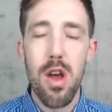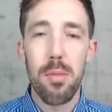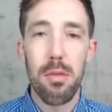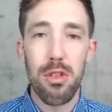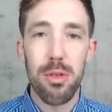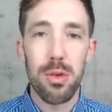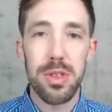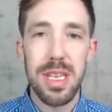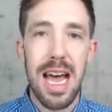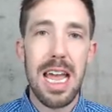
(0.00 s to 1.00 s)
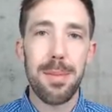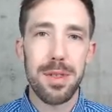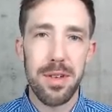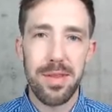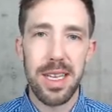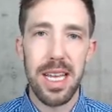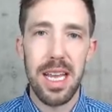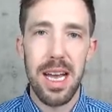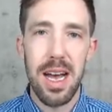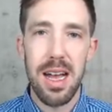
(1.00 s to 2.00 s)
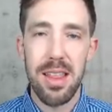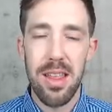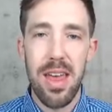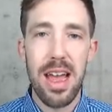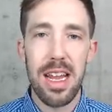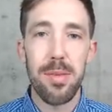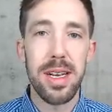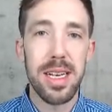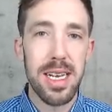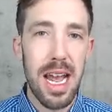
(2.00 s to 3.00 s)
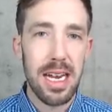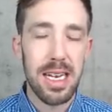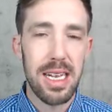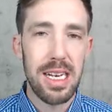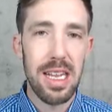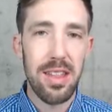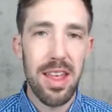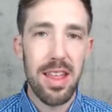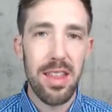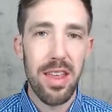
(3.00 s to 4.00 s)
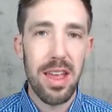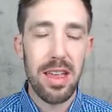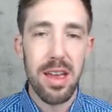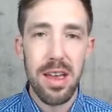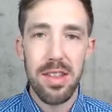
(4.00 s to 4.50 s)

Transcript: multiple types of leaky gut and that that can be detected and that they